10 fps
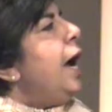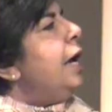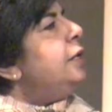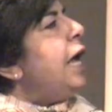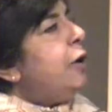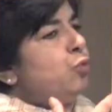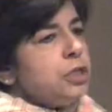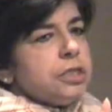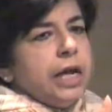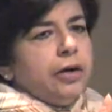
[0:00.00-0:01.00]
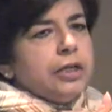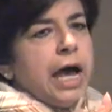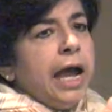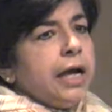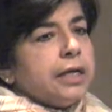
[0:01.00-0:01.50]
And that was their
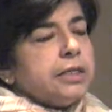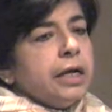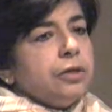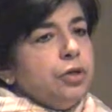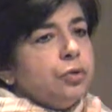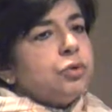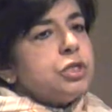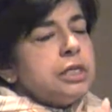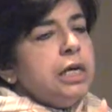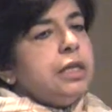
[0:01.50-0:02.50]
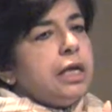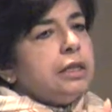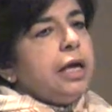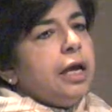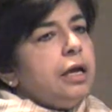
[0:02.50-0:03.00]
diet. And you could see
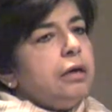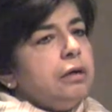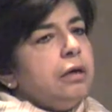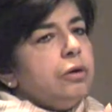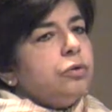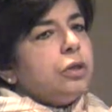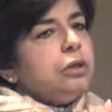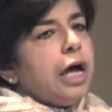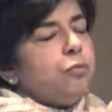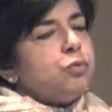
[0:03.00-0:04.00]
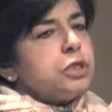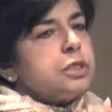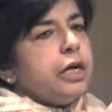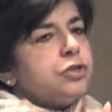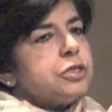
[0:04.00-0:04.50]
that that was
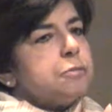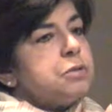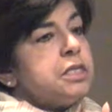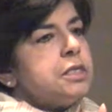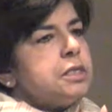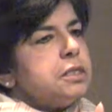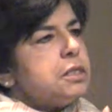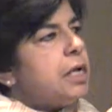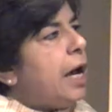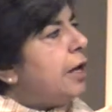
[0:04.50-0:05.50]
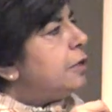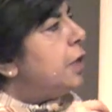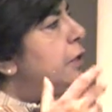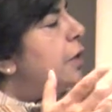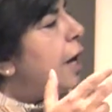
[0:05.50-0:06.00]
their subsistence diet.
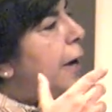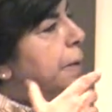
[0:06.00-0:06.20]
And